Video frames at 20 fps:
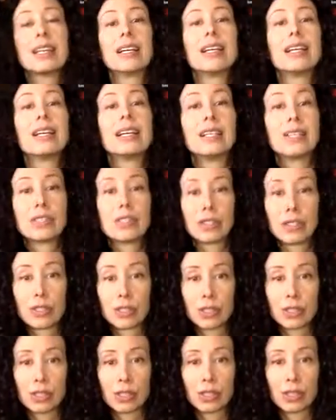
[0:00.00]
is
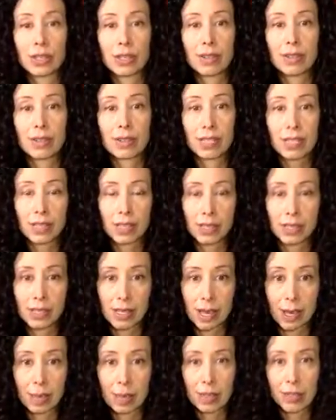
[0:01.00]
just covering the
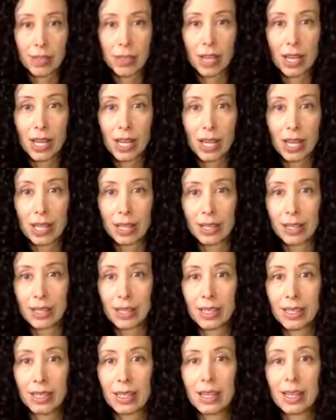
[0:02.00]
top of your head
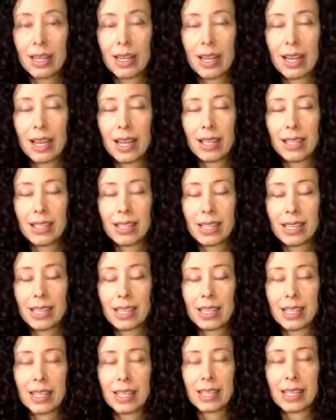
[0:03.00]
and
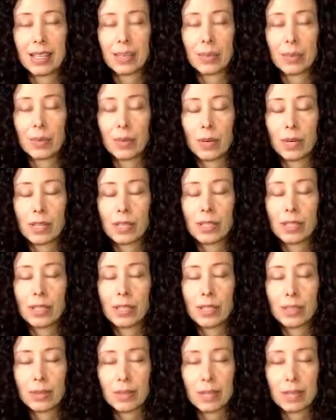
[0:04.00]
taking one to
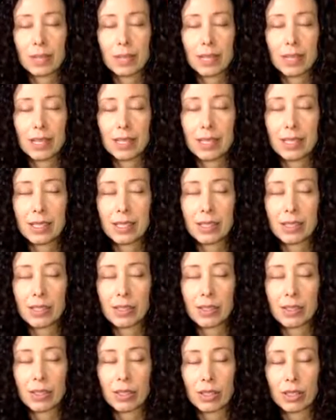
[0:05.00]
three minutes to
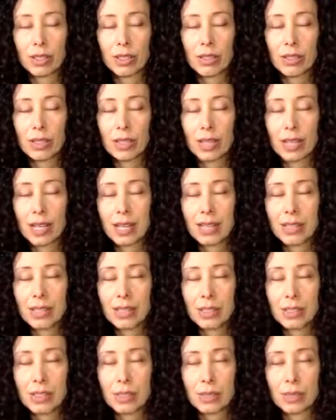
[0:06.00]
close your eyes and
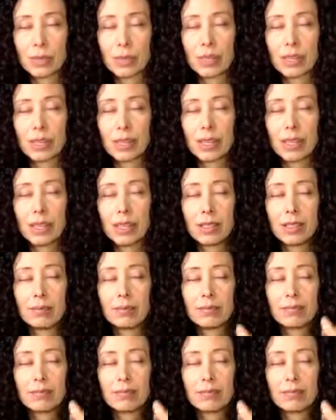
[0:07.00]
just breathe in